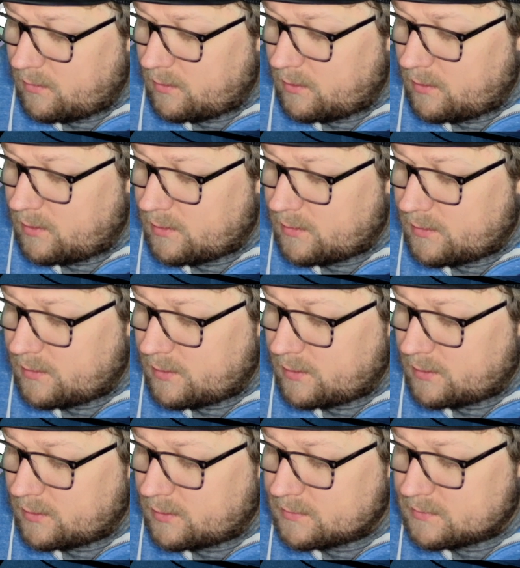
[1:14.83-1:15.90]
a little
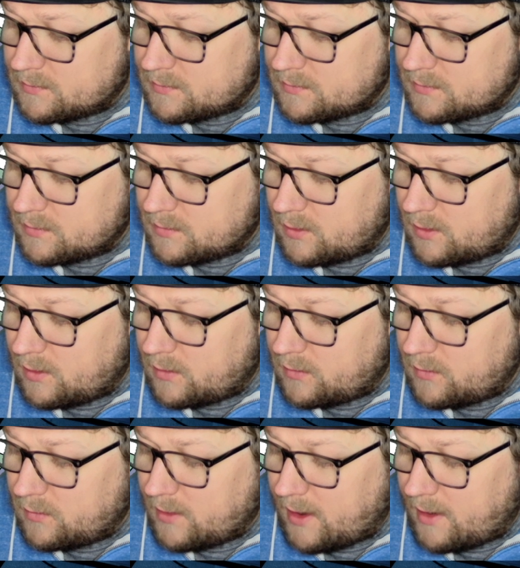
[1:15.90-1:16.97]
circle, or
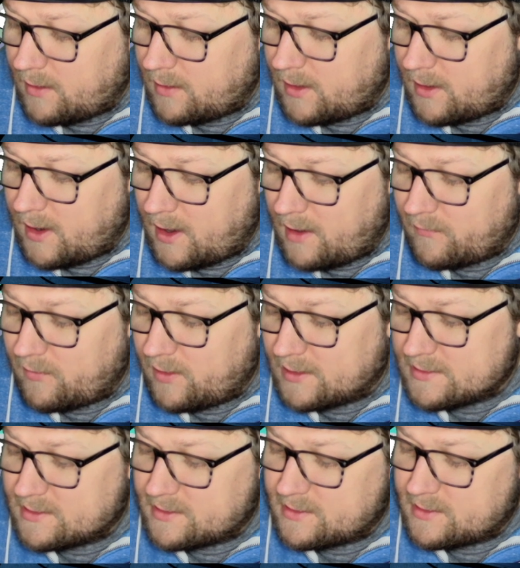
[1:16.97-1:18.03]
through that half
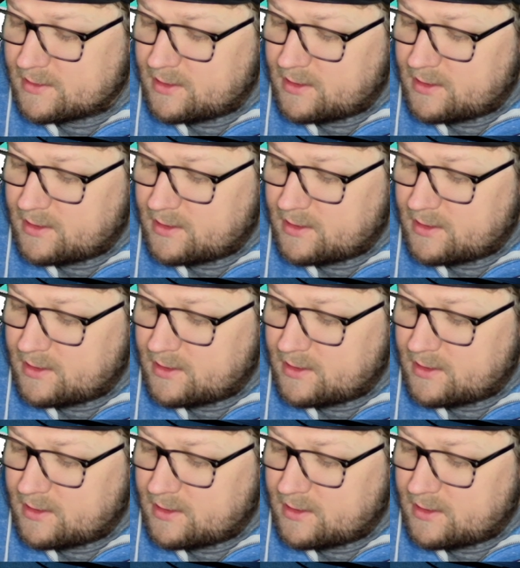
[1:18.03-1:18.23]
crescent,